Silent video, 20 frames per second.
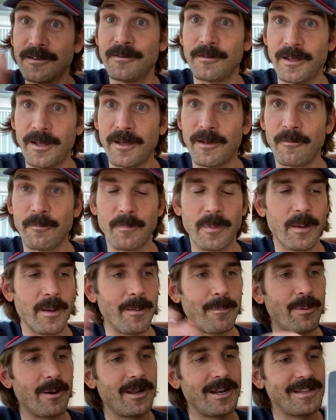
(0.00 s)

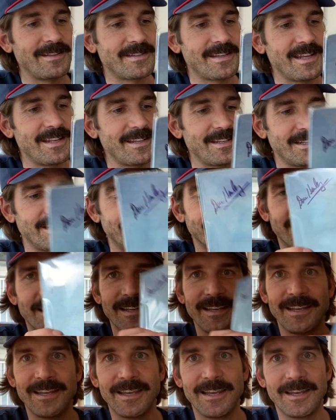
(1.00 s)
pun intended,
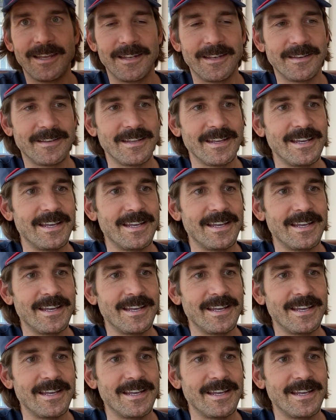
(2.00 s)
and